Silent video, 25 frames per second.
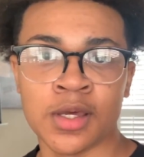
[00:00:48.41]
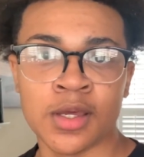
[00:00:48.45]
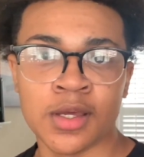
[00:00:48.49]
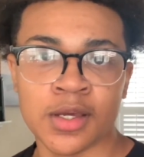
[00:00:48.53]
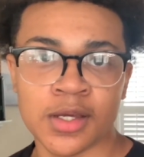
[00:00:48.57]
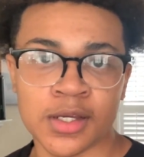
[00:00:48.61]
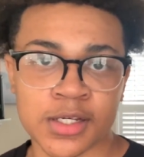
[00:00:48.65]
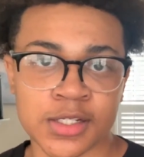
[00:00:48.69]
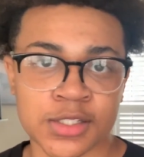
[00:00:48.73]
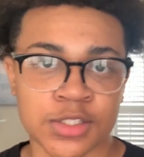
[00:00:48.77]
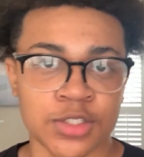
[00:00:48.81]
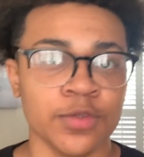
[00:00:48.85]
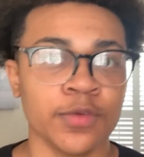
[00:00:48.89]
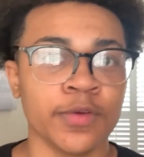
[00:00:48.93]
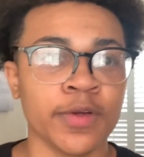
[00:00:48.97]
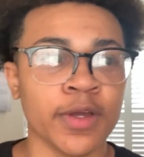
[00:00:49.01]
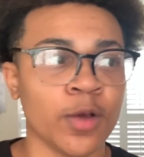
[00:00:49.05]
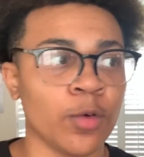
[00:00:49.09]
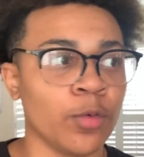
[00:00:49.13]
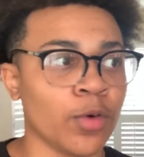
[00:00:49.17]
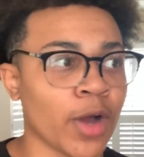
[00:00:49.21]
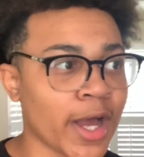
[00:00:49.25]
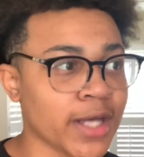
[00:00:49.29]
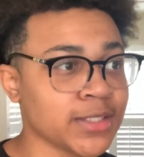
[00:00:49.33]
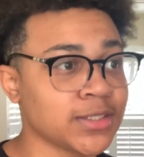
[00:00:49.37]
Cause
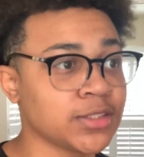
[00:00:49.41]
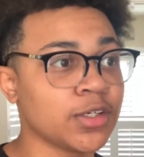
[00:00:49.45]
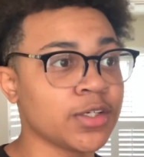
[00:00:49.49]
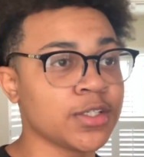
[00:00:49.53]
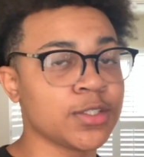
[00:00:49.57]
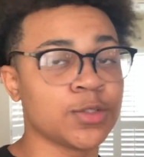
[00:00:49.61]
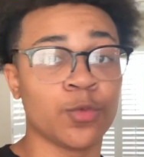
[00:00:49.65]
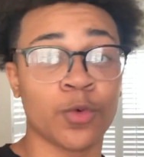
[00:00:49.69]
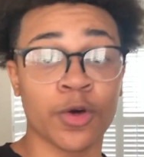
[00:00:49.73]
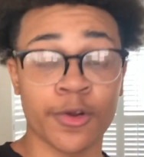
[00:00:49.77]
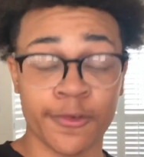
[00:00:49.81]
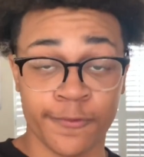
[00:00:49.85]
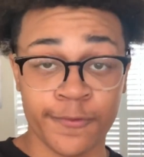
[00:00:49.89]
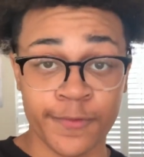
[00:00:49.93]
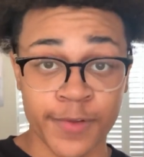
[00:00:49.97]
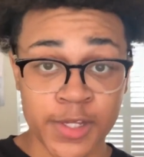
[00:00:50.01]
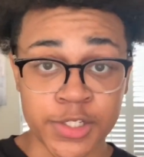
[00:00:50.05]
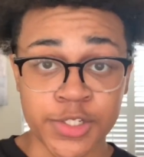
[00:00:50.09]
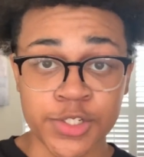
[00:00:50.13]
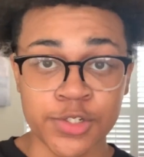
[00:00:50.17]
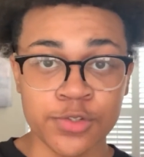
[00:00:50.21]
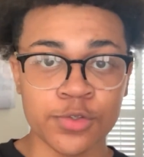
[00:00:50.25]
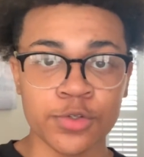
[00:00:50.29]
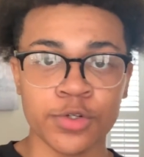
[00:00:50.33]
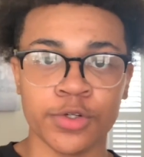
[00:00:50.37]
you, as long as one fits
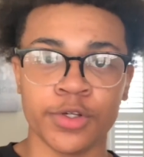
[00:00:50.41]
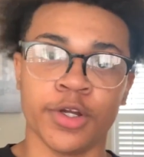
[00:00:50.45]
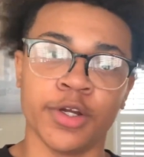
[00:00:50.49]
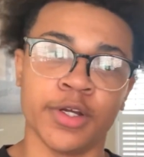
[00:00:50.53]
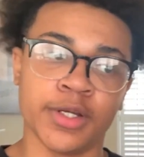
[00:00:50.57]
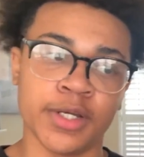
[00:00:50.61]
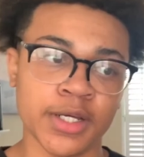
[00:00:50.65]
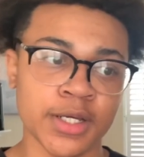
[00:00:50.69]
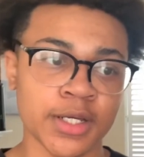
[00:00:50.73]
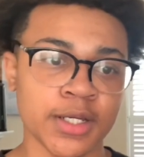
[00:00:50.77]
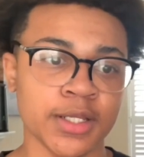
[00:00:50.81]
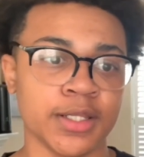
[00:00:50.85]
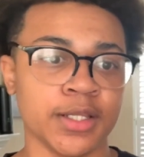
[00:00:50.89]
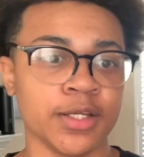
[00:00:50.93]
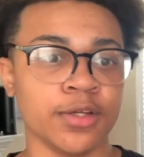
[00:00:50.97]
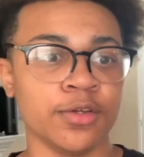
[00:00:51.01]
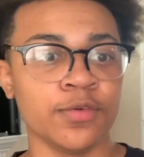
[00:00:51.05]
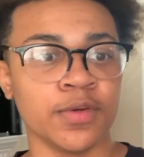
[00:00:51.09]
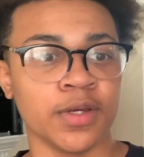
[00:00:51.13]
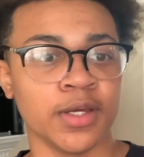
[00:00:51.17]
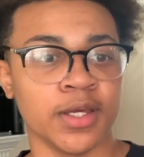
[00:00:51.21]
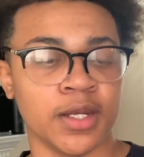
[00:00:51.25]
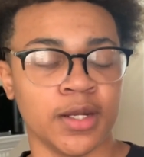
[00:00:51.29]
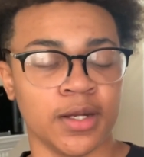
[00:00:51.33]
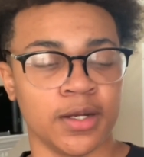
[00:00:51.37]
you, you're good. Then you can
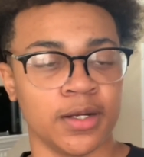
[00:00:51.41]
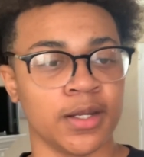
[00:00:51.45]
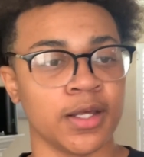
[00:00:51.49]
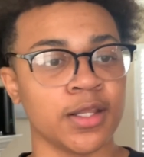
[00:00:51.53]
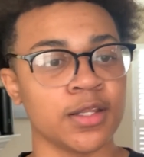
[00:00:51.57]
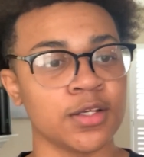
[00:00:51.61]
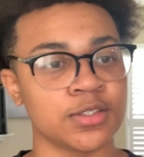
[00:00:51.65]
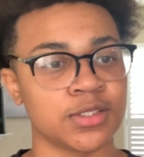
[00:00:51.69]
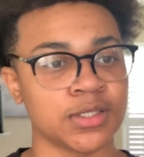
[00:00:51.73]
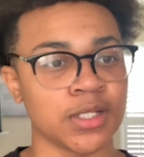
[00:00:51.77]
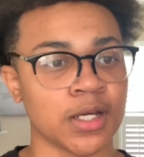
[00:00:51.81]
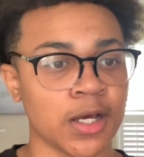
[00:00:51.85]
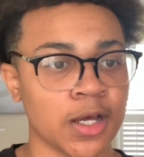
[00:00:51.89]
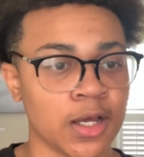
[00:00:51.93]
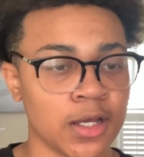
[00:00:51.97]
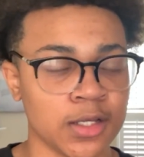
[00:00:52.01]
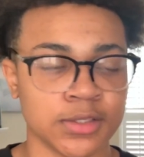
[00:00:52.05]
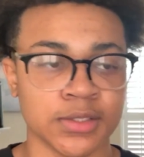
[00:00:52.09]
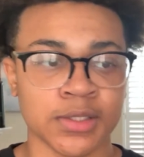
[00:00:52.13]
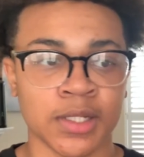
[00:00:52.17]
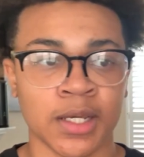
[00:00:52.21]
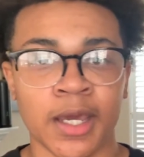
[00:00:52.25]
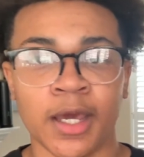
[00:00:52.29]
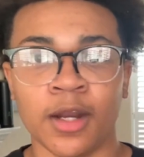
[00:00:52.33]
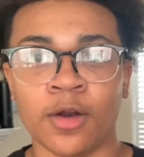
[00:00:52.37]
get another size.
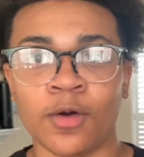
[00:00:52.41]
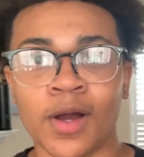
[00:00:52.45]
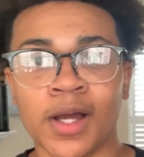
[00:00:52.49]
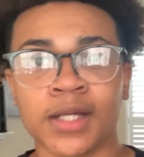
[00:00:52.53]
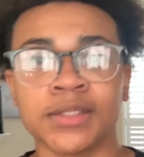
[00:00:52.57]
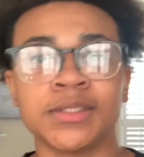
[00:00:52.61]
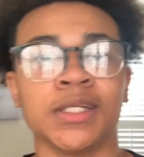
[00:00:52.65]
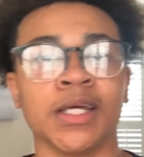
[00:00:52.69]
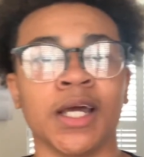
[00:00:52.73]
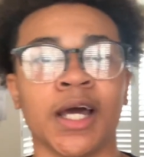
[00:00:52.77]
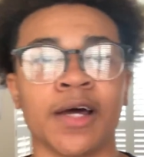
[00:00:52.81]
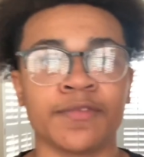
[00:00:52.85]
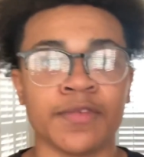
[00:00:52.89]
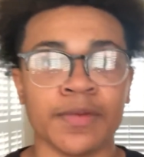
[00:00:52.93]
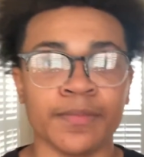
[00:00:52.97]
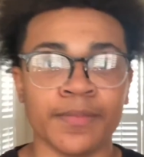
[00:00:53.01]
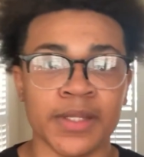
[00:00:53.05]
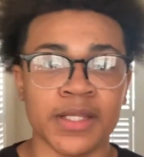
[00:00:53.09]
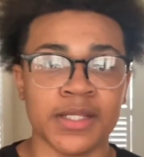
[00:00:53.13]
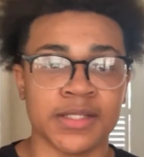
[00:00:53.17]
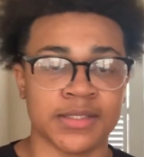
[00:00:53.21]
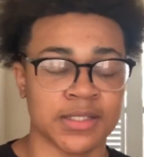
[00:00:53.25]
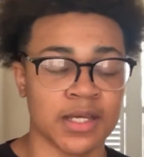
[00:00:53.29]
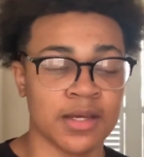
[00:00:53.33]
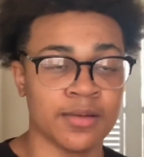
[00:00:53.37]
It don't actually have to be
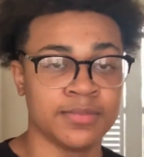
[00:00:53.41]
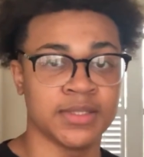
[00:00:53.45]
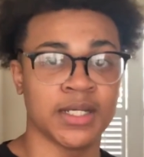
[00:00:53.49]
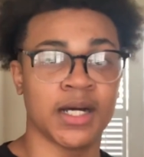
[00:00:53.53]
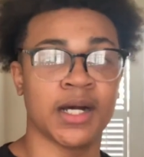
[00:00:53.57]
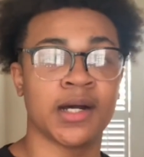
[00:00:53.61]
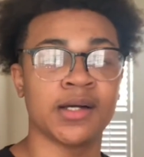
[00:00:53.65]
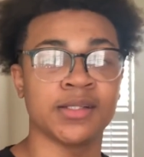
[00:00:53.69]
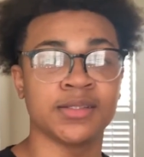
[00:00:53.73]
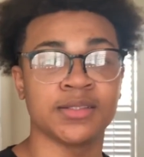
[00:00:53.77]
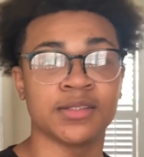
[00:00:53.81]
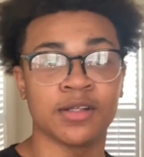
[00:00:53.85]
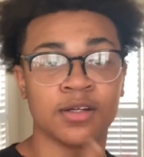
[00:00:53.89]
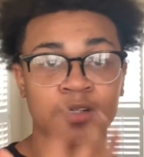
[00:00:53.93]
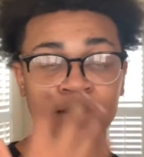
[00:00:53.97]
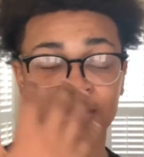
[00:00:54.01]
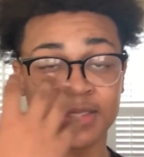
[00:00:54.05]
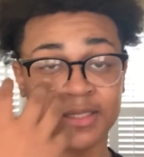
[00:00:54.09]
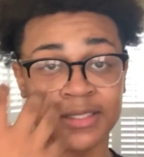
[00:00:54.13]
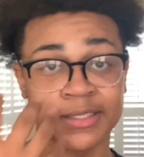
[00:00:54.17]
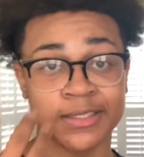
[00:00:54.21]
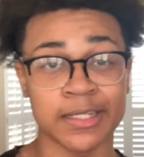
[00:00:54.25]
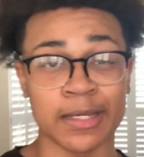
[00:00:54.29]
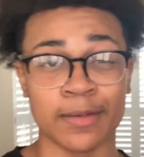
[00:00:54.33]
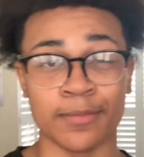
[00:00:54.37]
the same size, as long as it's
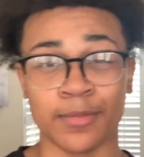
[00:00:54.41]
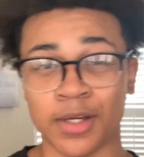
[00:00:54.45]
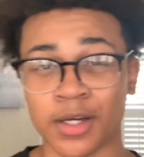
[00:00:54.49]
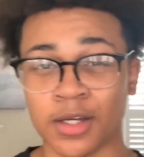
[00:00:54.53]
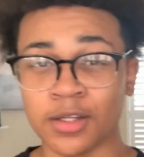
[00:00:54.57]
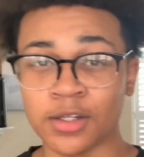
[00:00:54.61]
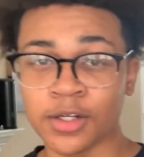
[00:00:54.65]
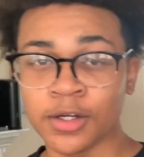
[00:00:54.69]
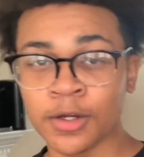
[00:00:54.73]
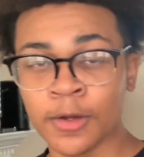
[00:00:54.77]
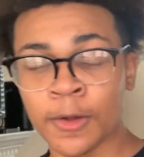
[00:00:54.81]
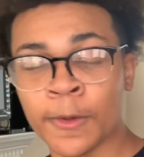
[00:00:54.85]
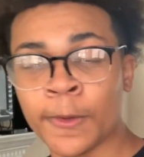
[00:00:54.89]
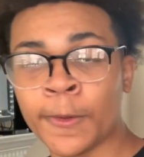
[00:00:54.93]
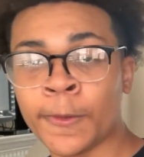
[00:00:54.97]
the same color.